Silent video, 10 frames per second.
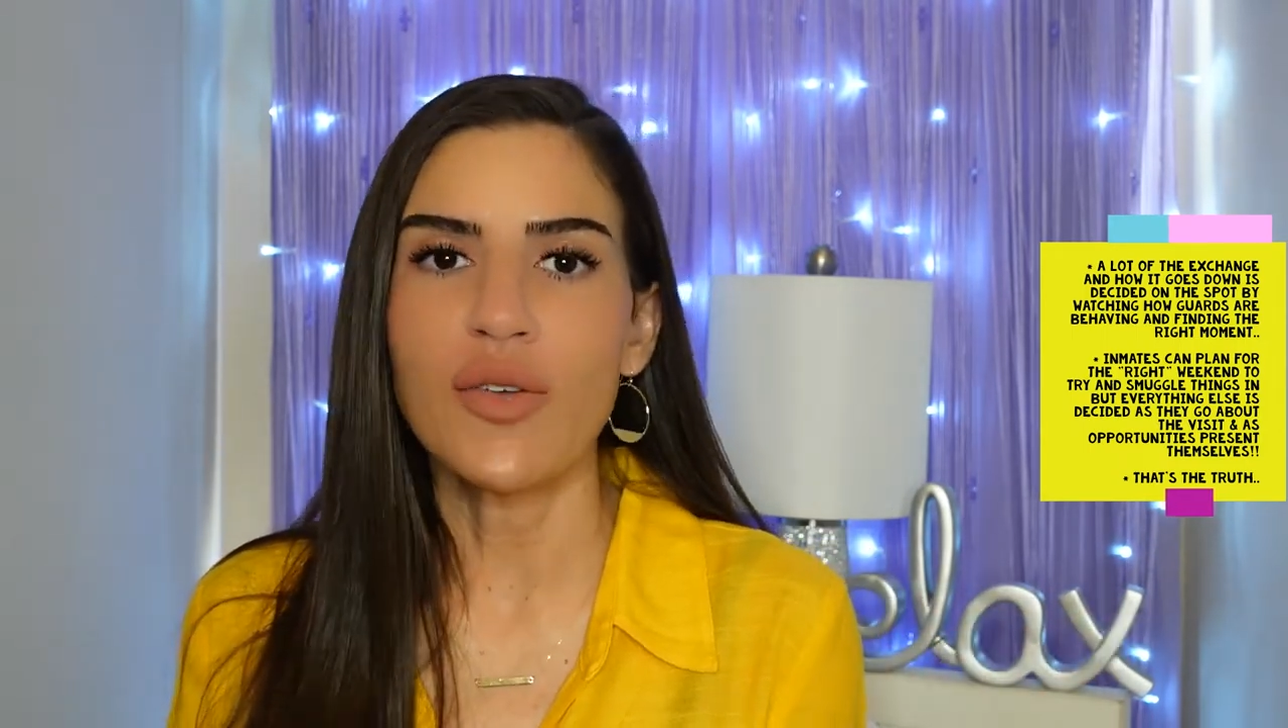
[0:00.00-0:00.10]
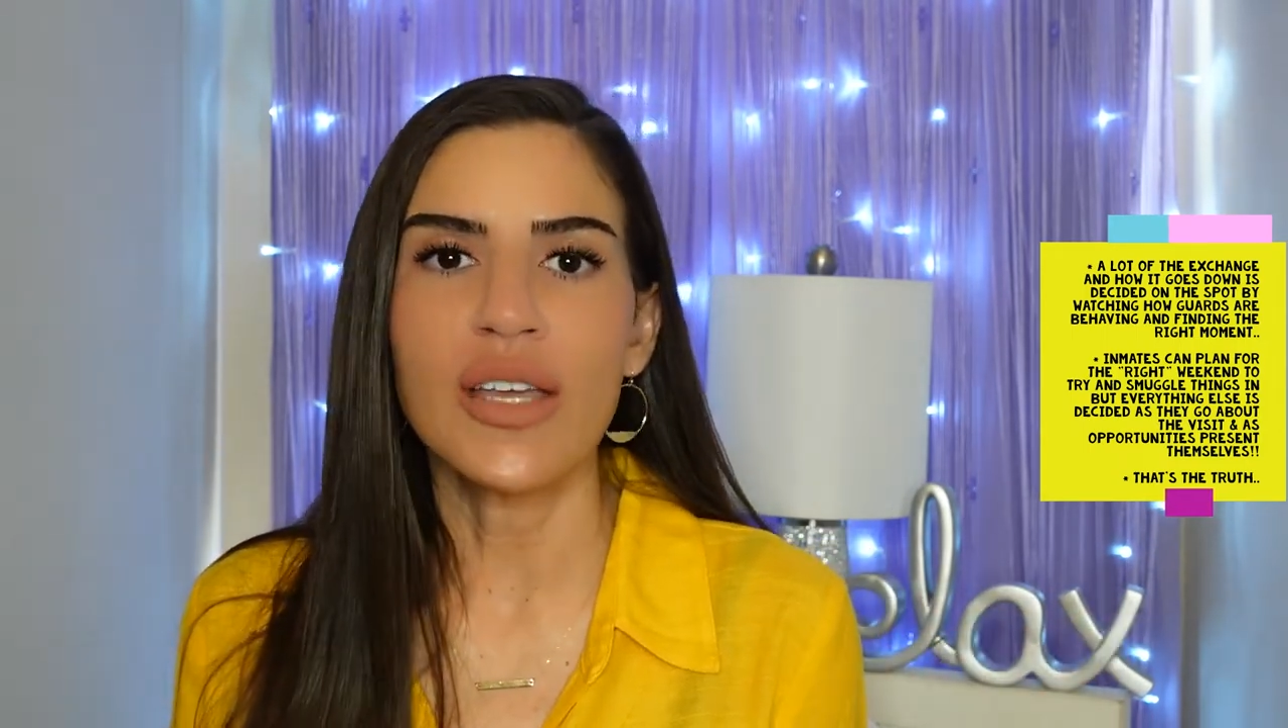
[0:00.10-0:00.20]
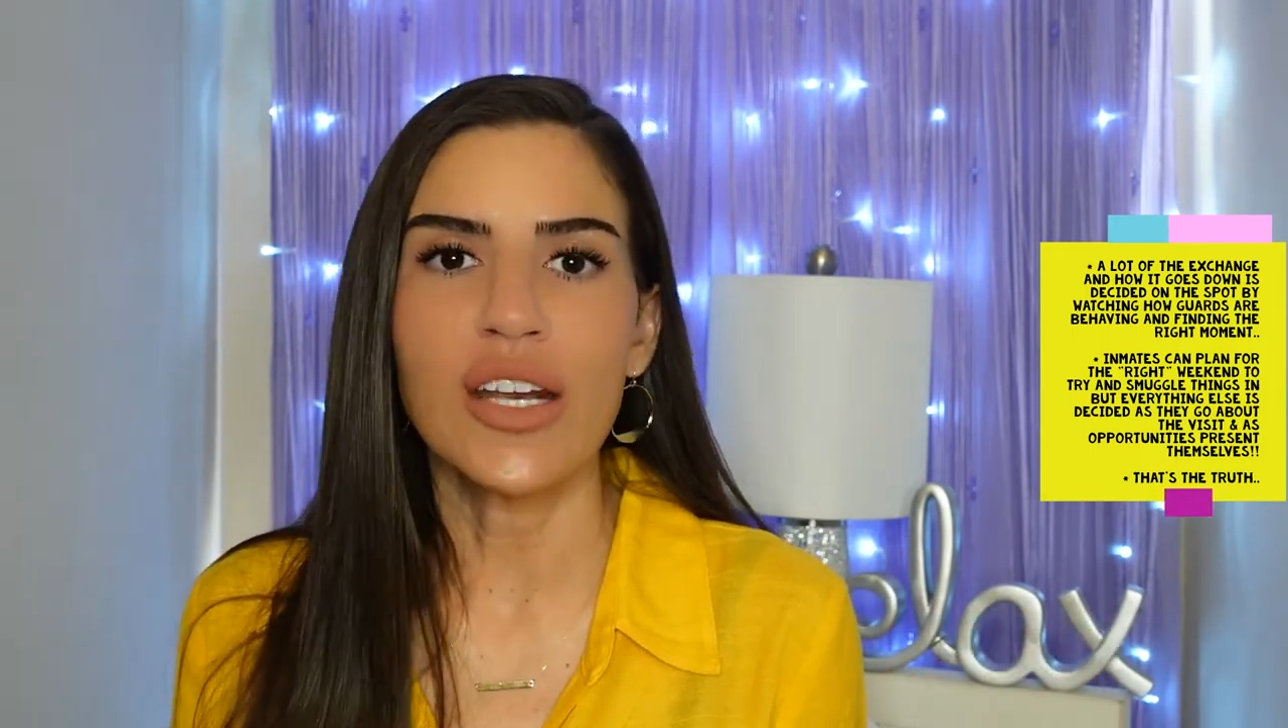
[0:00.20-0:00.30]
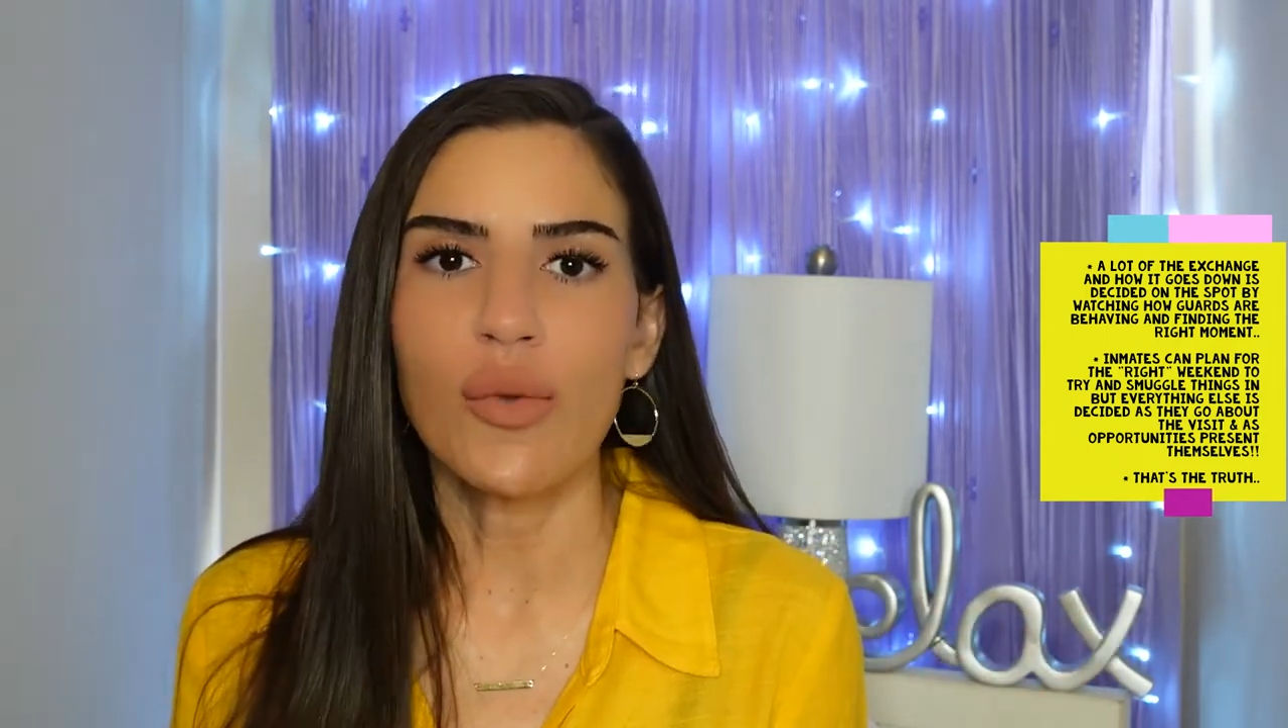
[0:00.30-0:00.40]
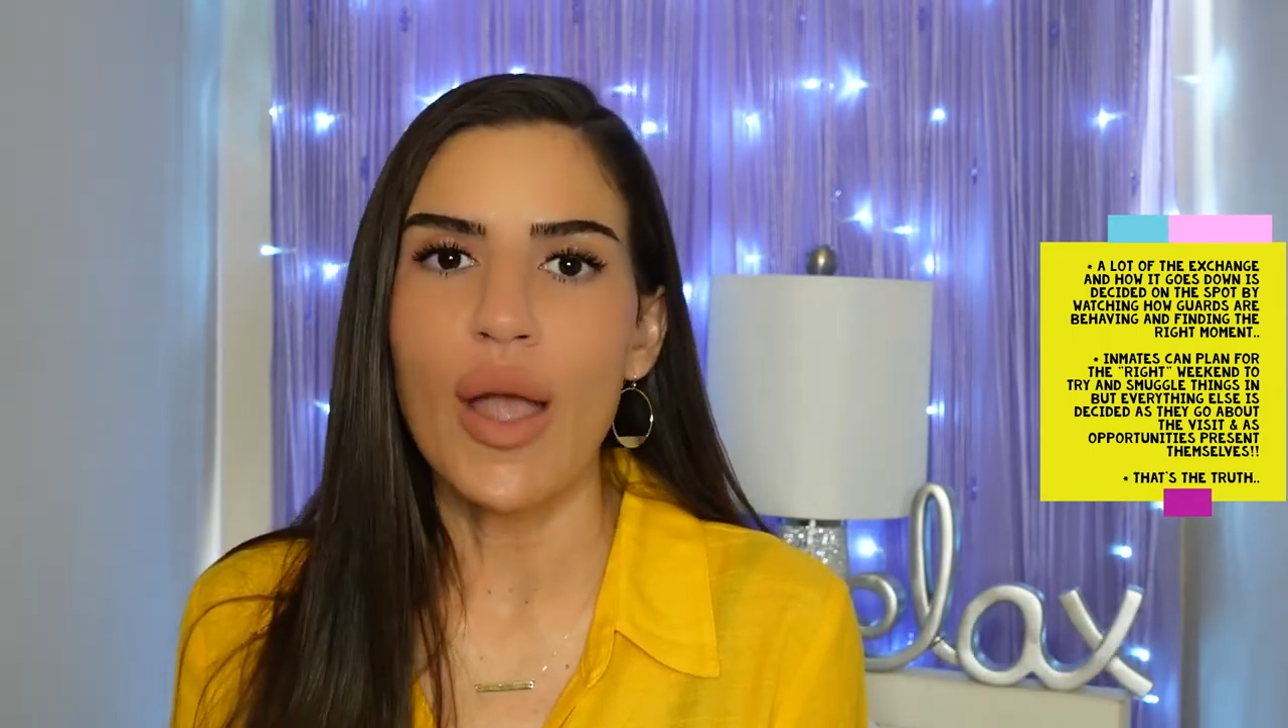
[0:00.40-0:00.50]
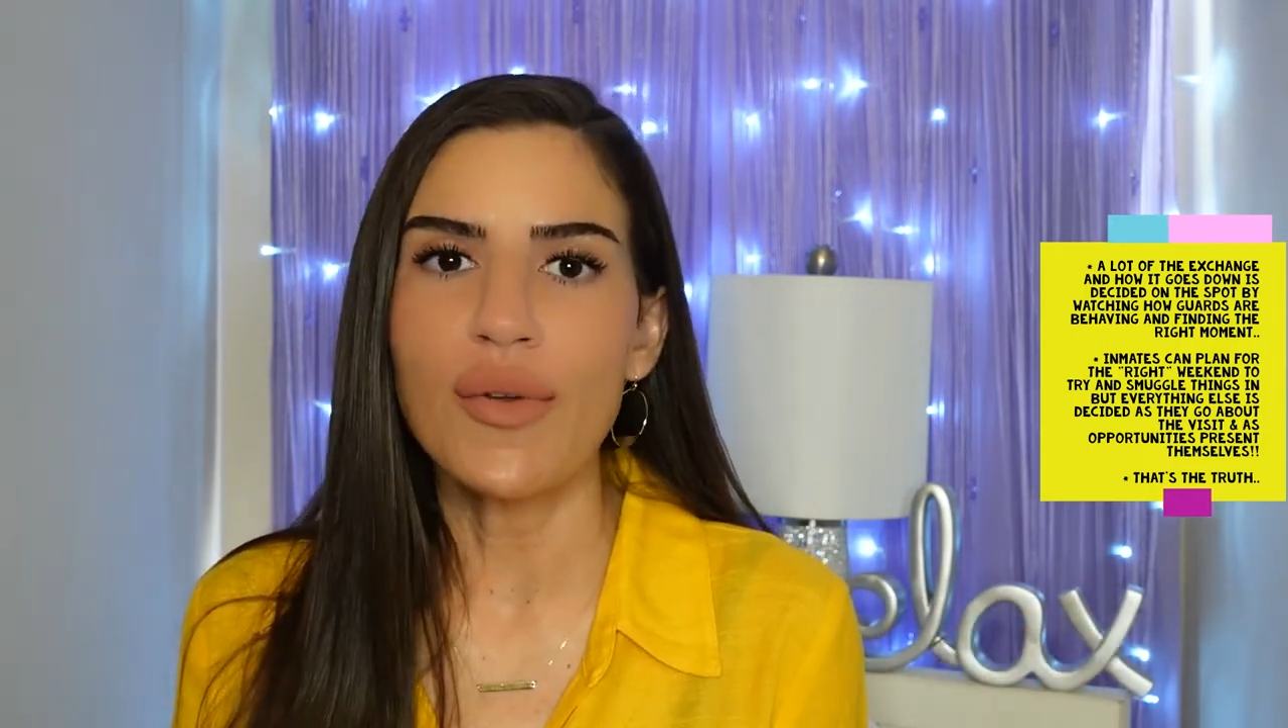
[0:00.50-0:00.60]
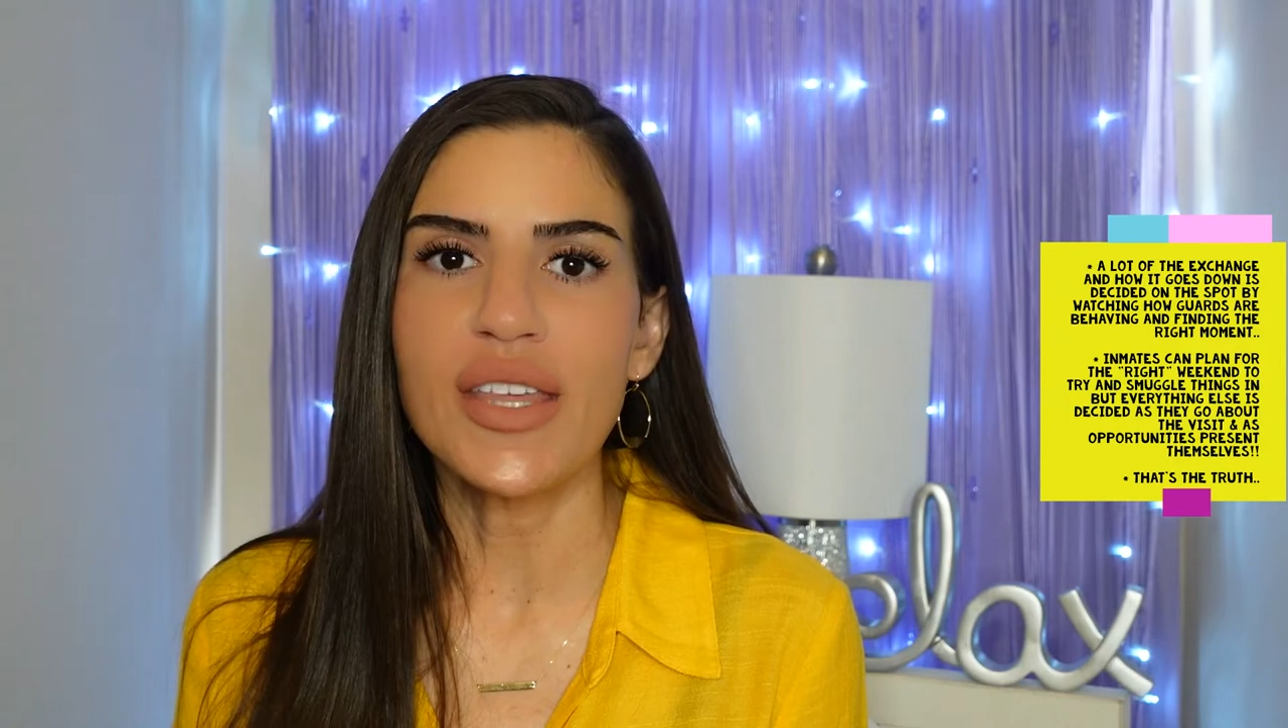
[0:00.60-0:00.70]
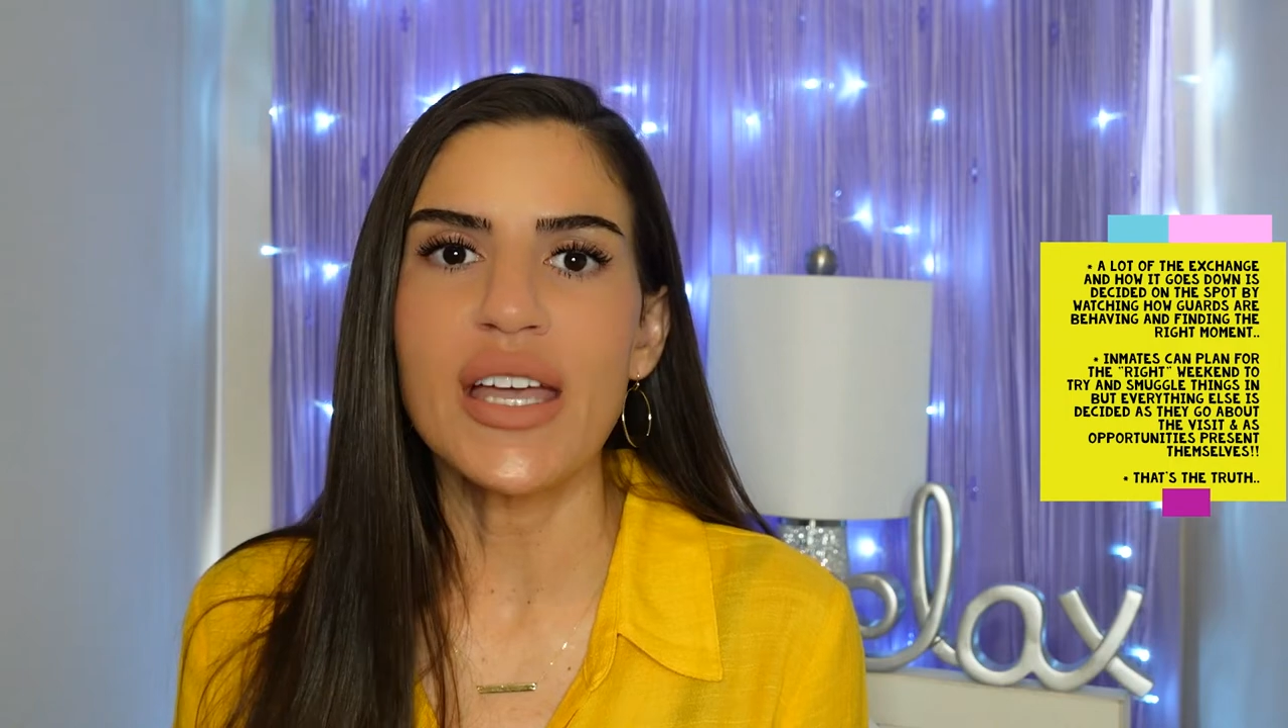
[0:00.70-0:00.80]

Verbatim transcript: can get away with